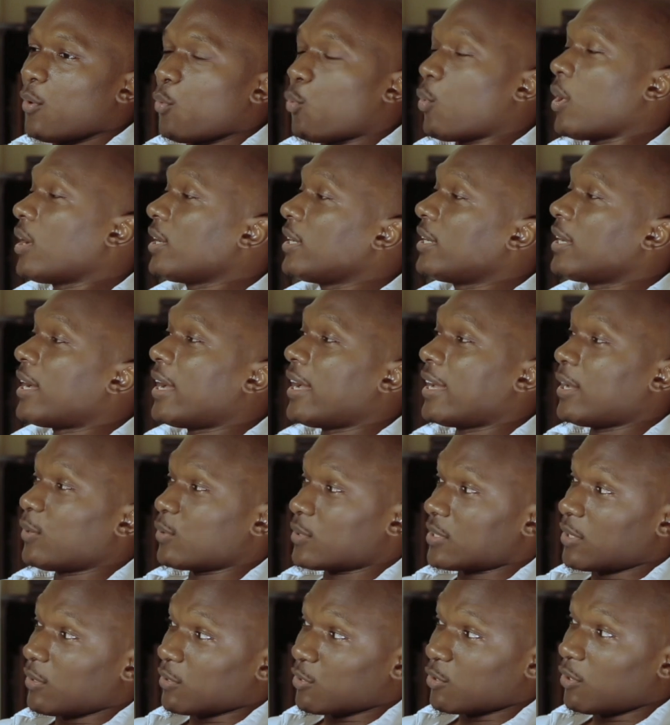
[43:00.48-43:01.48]
one guy I
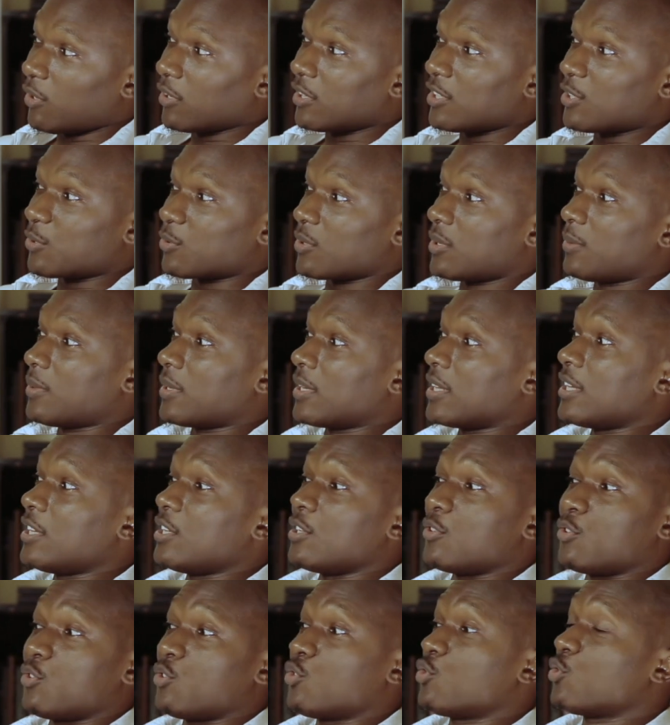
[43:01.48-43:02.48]
was talking to him, and
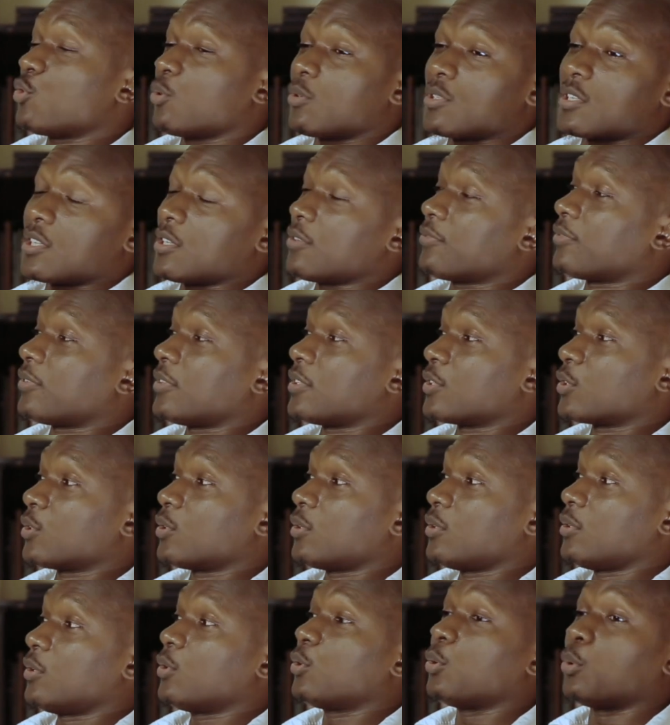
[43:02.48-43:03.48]
he chose a different
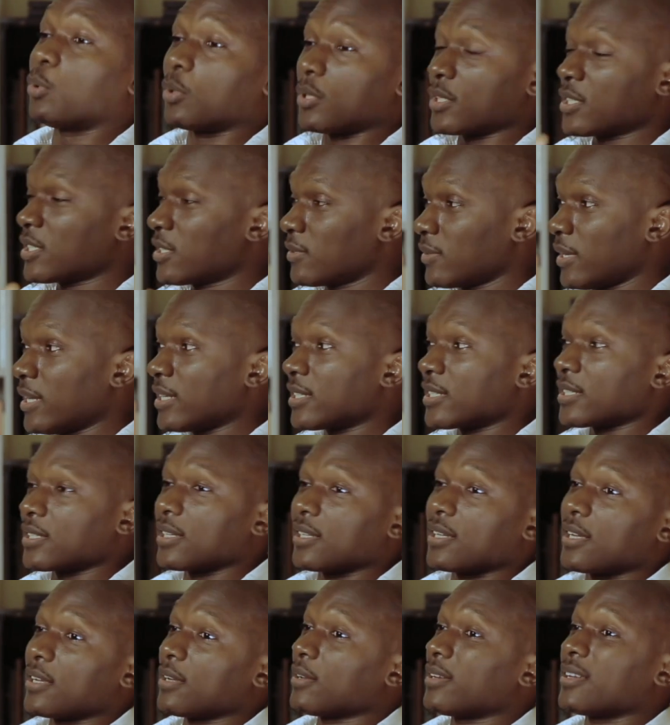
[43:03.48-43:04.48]
course, right?
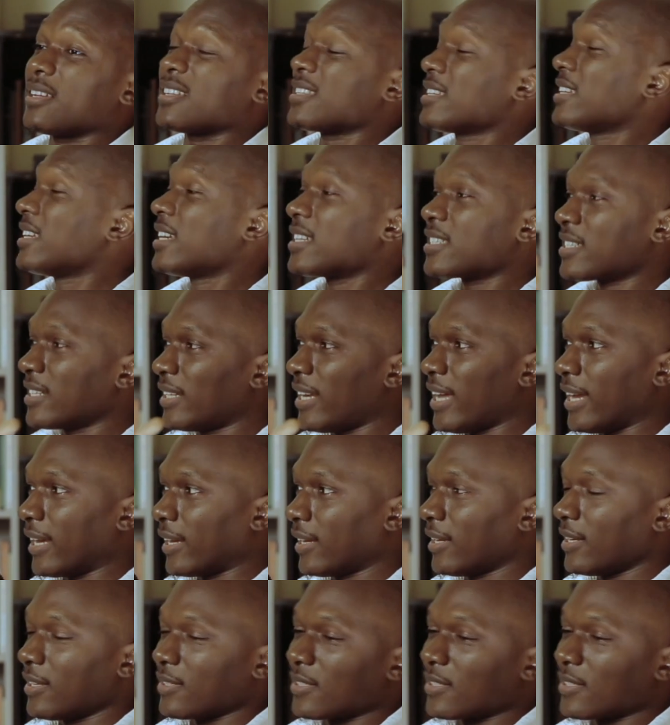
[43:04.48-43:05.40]
He doesn't like. He